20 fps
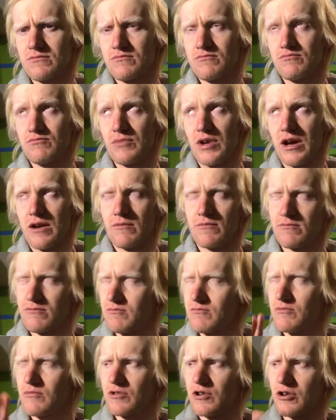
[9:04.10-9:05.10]
Yeah,
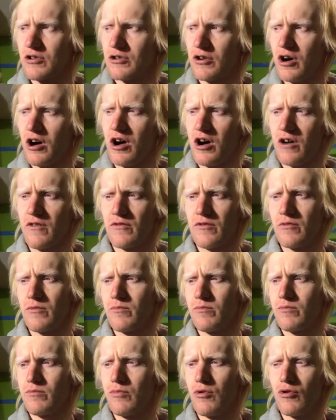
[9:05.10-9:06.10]
we've only got half the
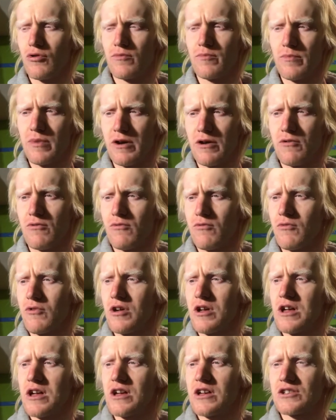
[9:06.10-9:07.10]
board built,
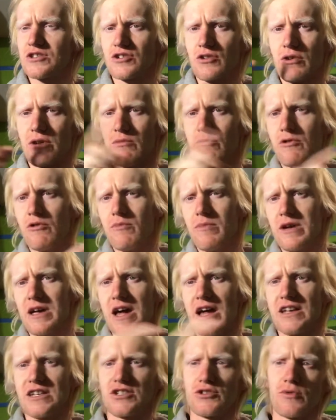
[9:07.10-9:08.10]
so it will be
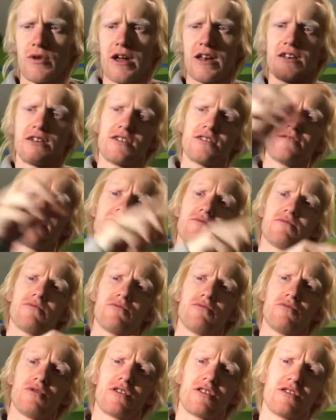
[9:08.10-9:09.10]
end to end
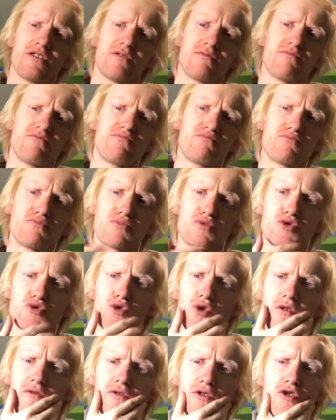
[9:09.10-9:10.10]
with a sort
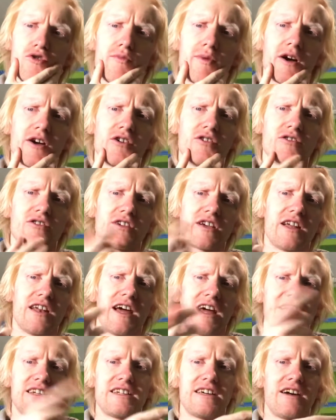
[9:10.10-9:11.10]
of loop. I could
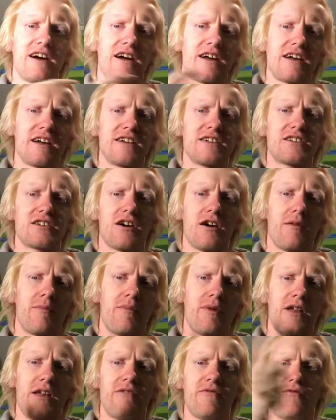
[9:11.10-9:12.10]
connect it, I guess, up
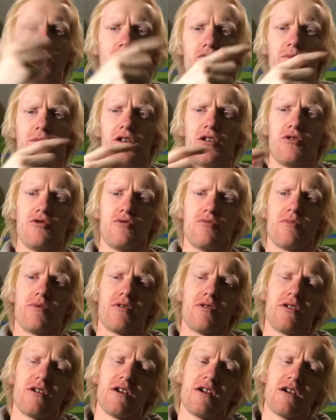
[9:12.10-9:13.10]
and form a loop.
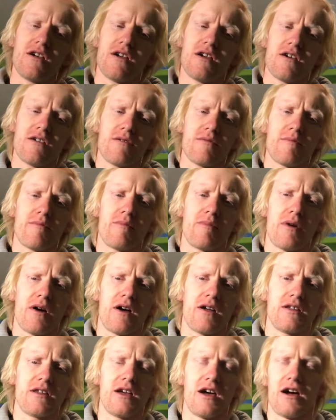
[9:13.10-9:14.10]
But
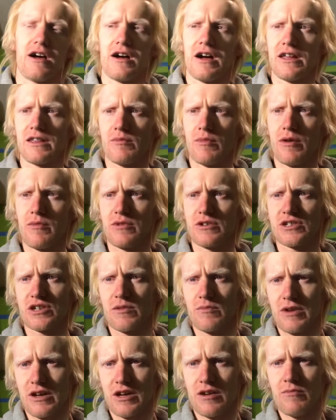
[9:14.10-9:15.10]
yeah, at the moment it's going to
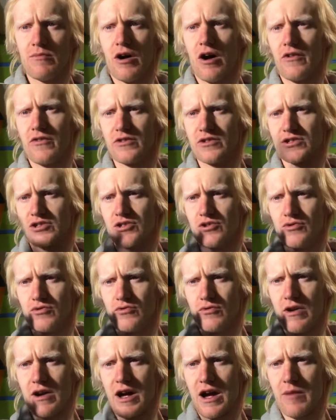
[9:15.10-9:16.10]
be Carmarthen to
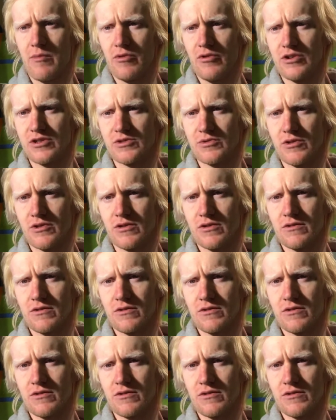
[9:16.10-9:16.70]
Aberystwyth,